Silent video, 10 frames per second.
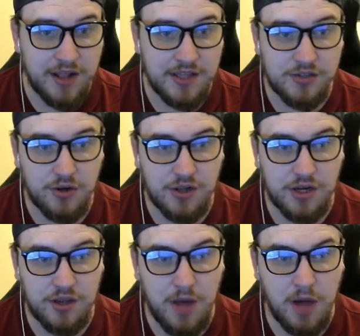struggling
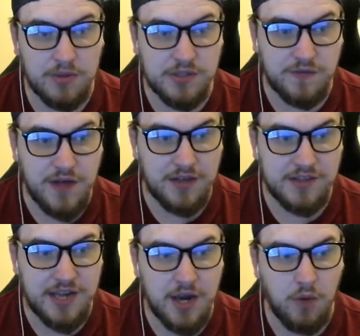at the moment to
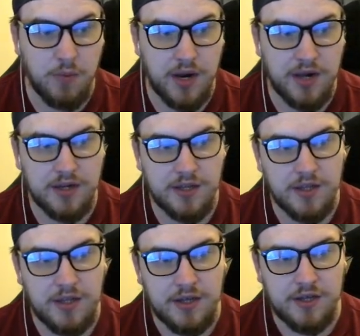find said opening.
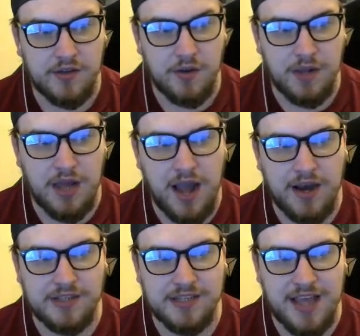It's going to be
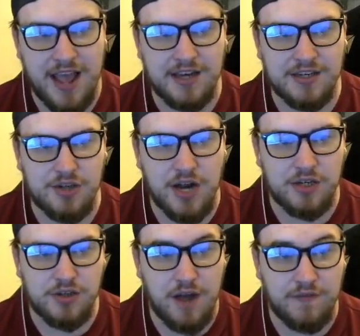Lainez again, trying
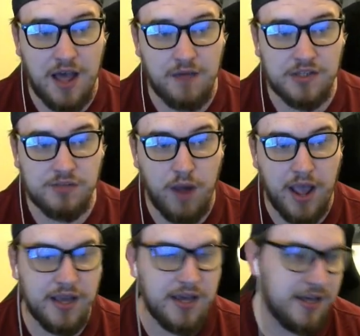to drive down this
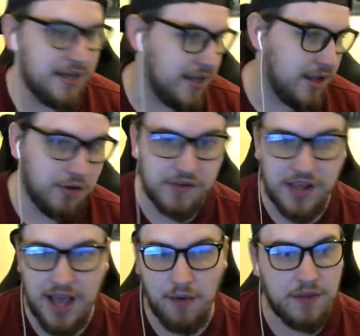wing and
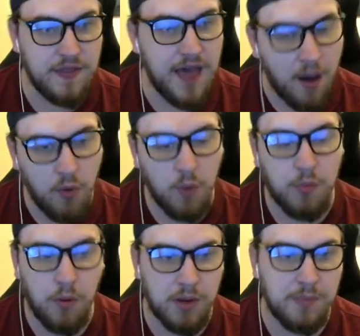losing out. And that will
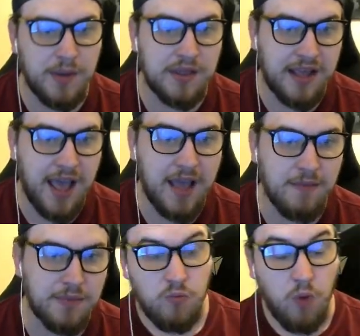probably be the
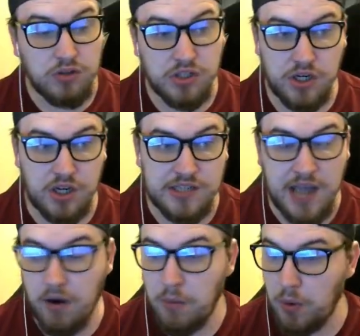game. Wasn't a
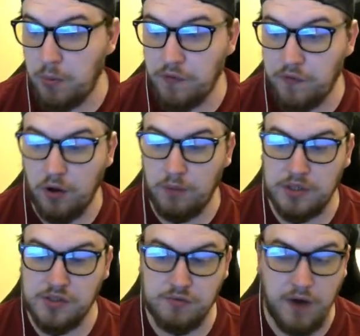terrible
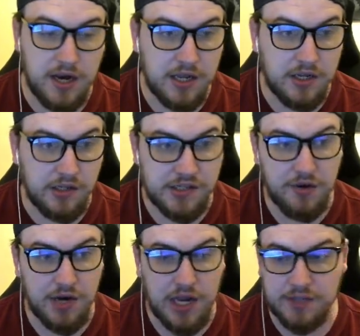performance, really,
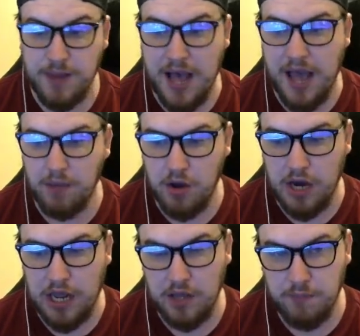considering it's Bayern
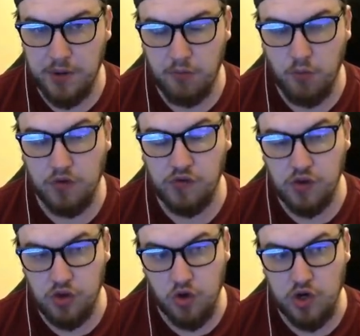Munich. But it wasn't good